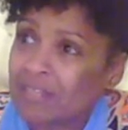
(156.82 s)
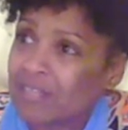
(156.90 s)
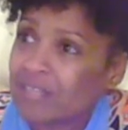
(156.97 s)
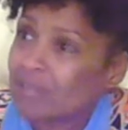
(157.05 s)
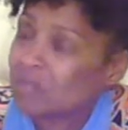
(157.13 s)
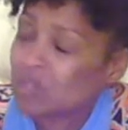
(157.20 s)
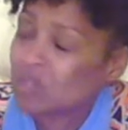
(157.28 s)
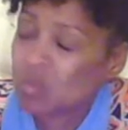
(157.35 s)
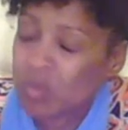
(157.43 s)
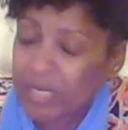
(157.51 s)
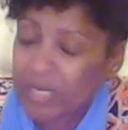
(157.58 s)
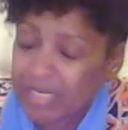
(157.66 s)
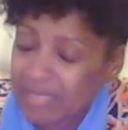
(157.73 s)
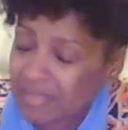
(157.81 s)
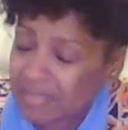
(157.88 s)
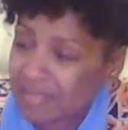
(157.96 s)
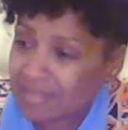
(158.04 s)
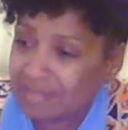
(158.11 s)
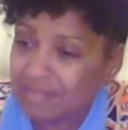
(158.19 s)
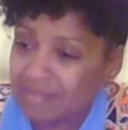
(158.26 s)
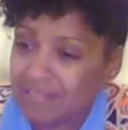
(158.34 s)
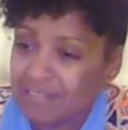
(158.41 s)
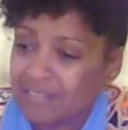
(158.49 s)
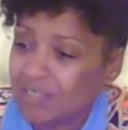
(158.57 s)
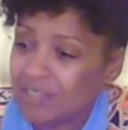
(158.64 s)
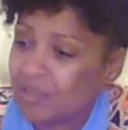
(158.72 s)
that I was wasted
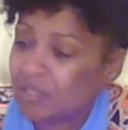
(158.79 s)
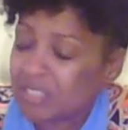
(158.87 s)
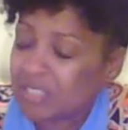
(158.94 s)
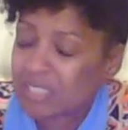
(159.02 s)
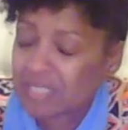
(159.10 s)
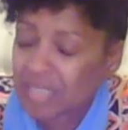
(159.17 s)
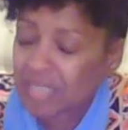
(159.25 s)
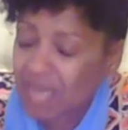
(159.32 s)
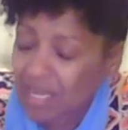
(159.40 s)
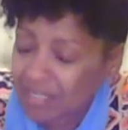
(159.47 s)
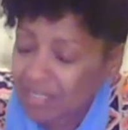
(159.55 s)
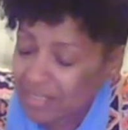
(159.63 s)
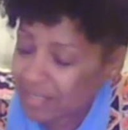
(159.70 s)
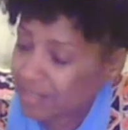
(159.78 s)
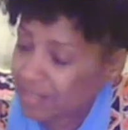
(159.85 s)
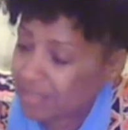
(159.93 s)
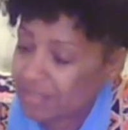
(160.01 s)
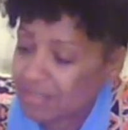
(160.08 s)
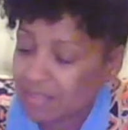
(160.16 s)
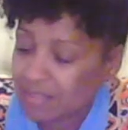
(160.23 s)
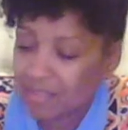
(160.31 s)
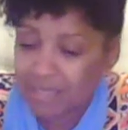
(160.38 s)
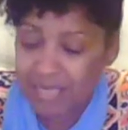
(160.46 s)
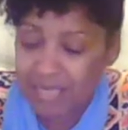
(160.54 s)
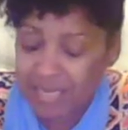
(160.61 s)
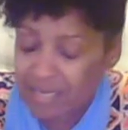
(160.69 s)
on just ugliness
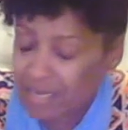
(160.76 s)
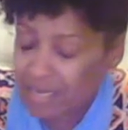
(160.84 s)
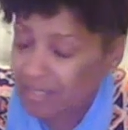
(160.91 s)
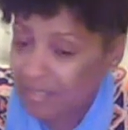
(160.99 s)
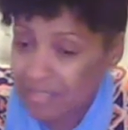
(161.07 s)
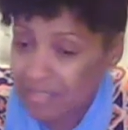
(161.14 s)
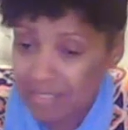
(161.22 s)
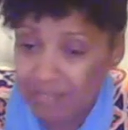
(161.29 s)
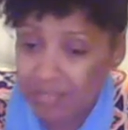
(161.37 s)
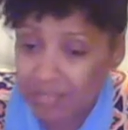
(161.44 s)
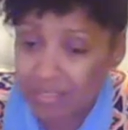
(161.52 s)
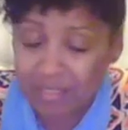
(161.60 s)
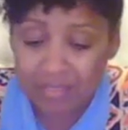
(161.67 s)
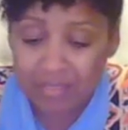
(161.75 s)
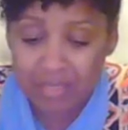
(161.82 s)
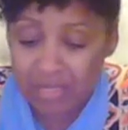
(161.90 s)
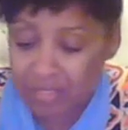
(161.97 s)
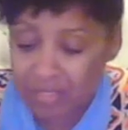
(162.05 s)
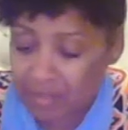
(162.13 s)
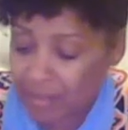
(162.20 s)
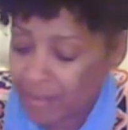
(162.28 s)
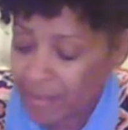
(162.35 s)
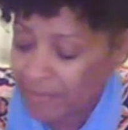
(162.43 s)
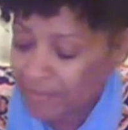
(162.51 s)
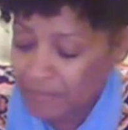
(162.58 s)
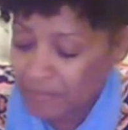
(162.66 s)
and negativity and, and
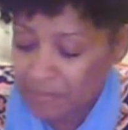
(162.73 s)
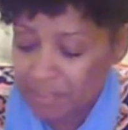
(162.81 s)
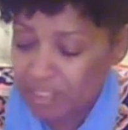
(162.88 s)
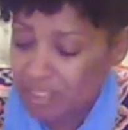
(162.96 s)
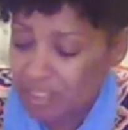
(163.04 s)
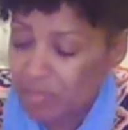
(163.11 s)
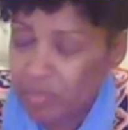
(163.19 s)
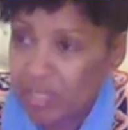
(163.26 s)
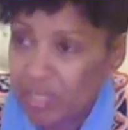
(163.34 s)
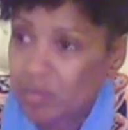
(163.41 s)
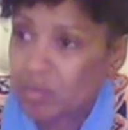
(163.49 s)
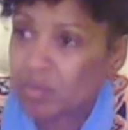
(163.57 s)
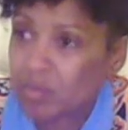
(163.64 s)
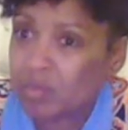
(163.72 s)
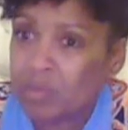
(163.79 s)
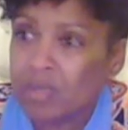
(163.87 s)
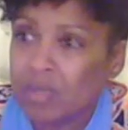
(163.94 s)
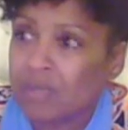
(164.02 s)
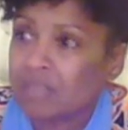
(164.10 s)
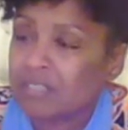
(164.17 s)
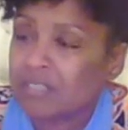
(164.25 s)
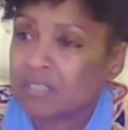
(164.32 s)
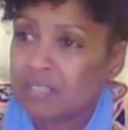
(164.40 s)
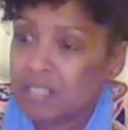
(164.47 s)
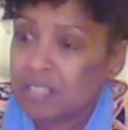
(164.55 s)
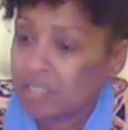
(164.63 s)
just people
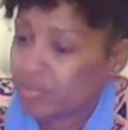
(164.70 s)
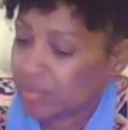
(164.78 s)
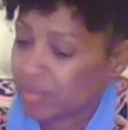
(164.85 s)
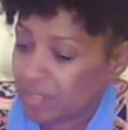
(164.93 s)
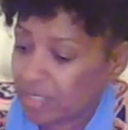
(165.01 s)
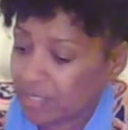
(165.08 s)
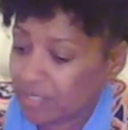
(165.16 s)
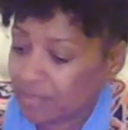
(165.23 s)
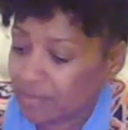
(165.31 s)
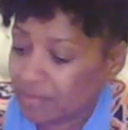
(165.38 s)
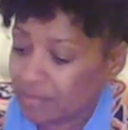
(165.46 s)
deliberately